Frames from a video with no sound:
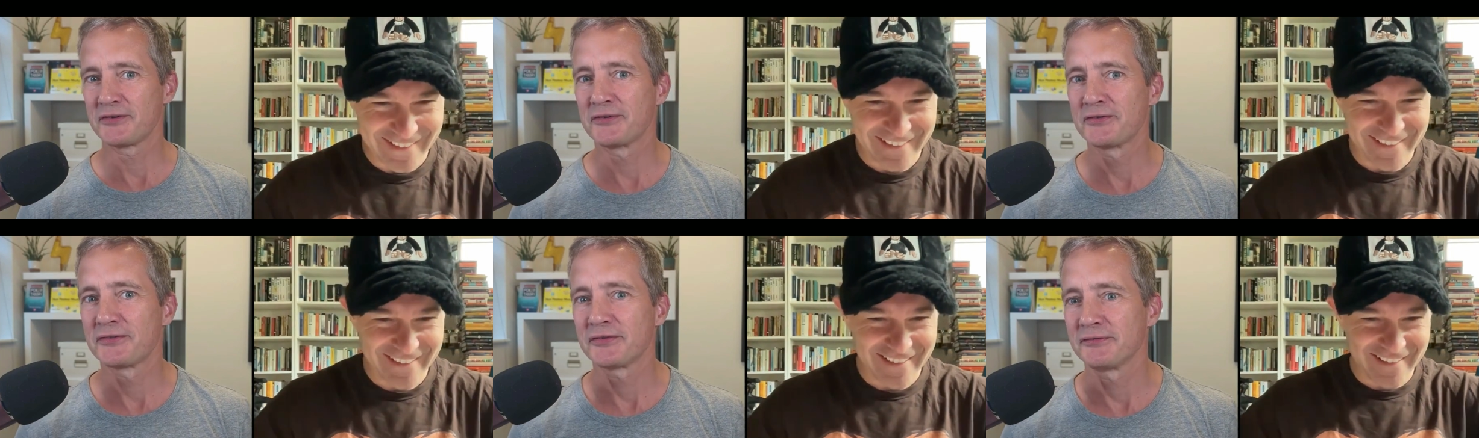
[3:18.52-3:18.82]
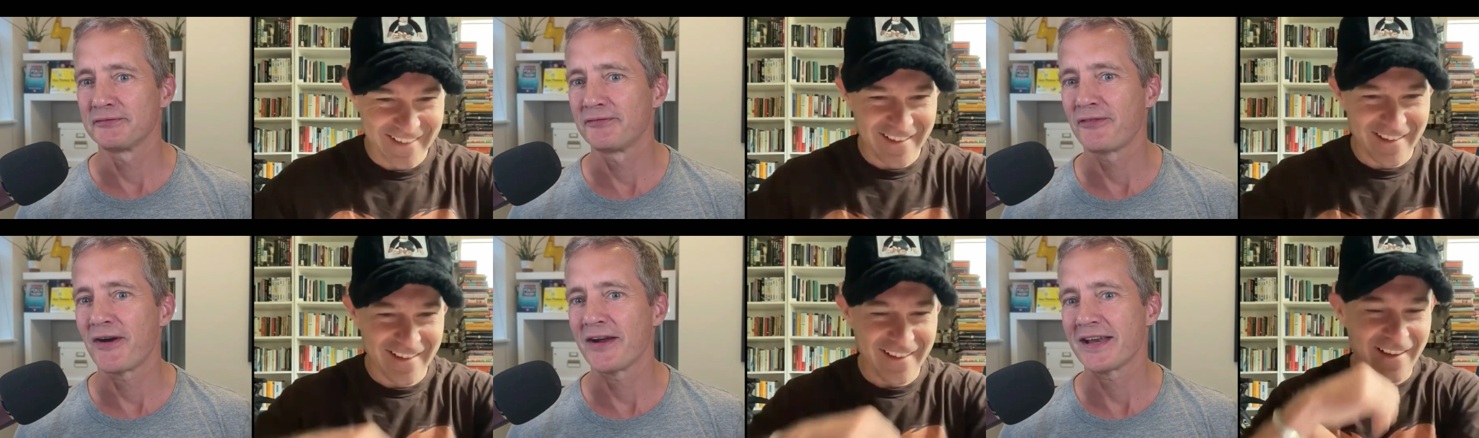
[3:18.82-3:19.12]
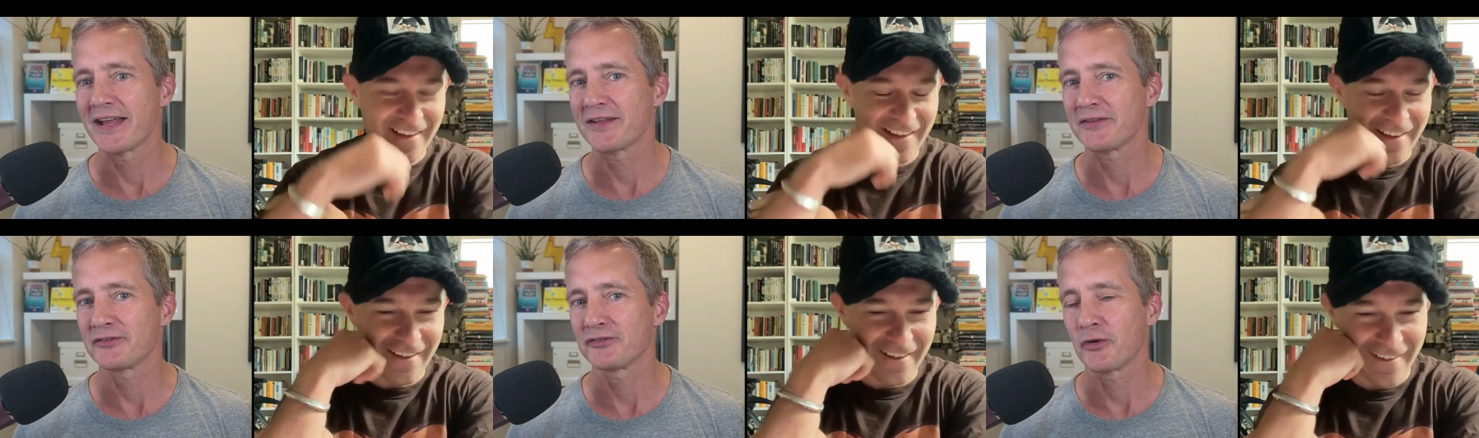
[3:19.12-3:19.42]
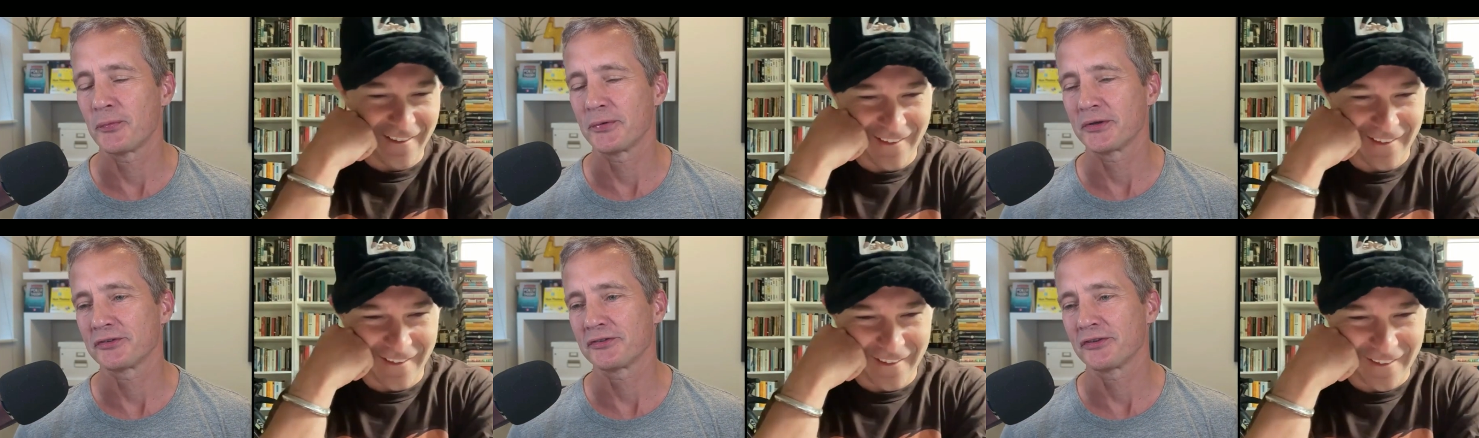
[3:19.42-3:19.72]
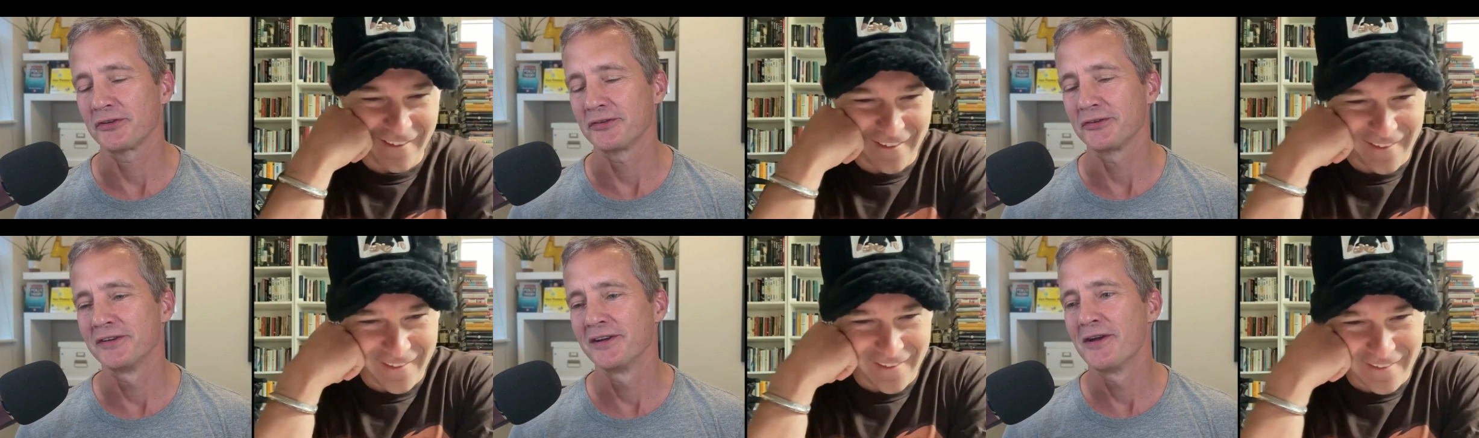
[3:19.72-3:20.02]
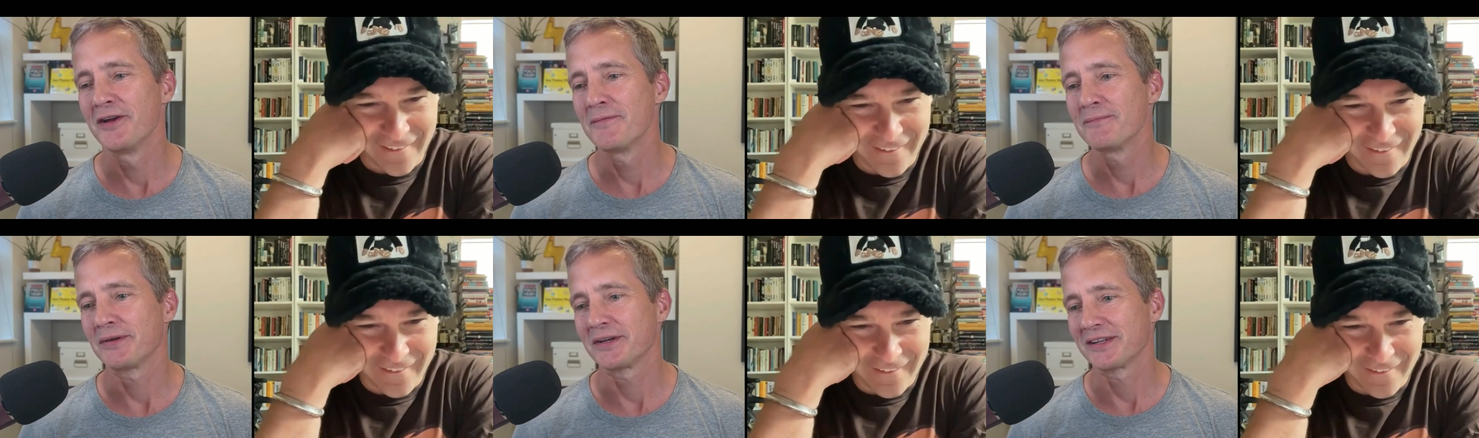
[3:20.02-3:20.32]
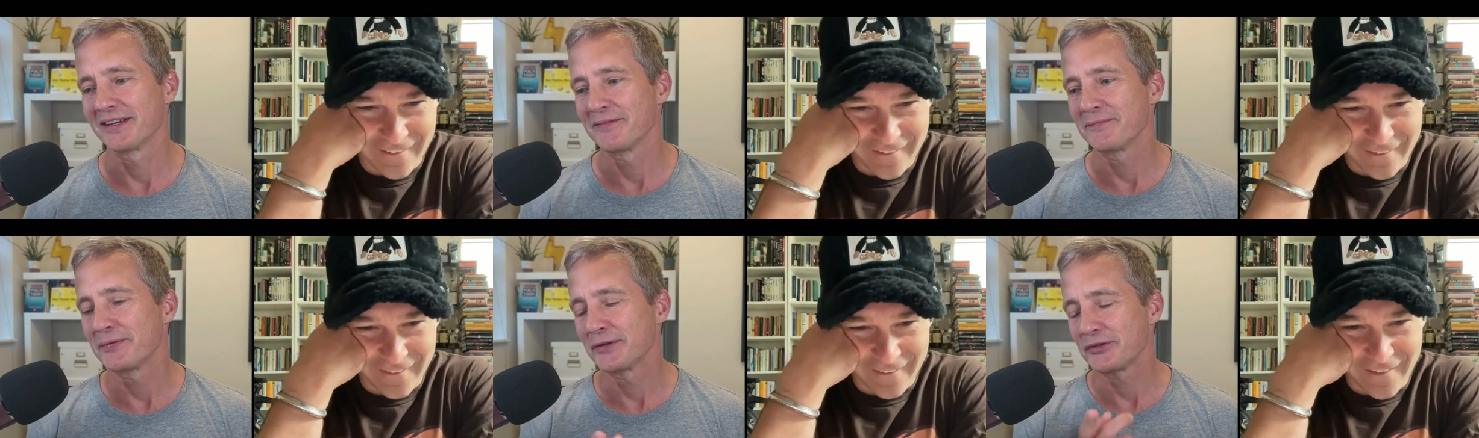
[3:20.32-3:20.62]
Speaker 1: some finance topics though,
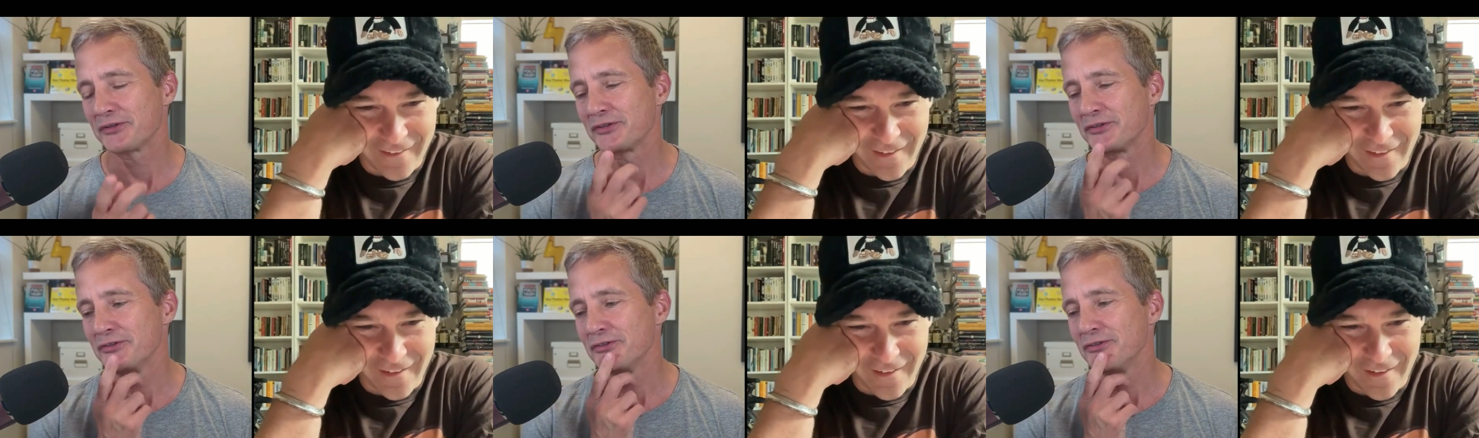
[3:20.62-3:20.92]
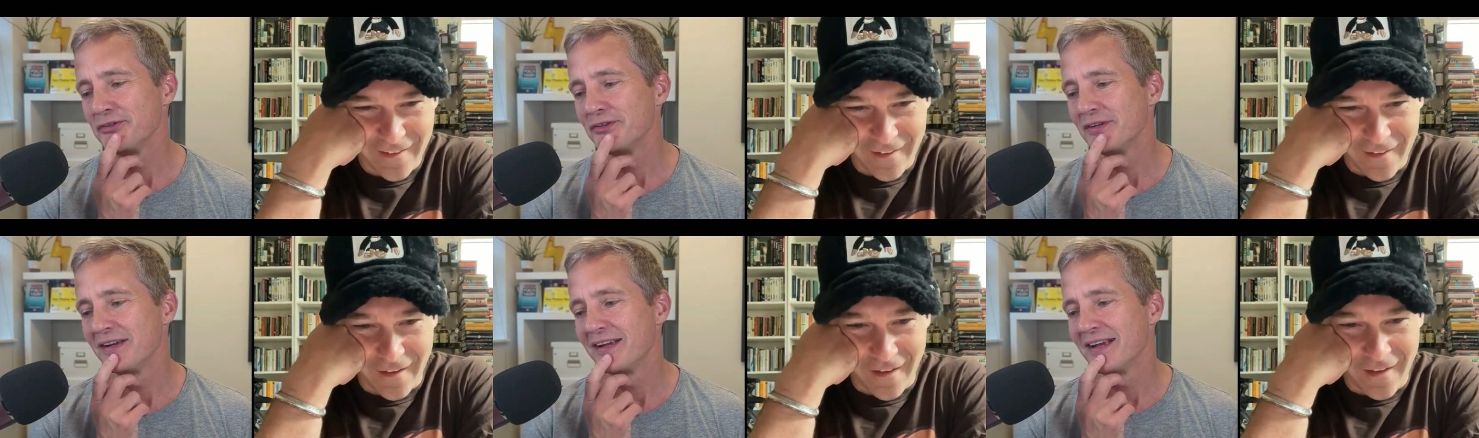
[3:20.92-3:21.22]
because you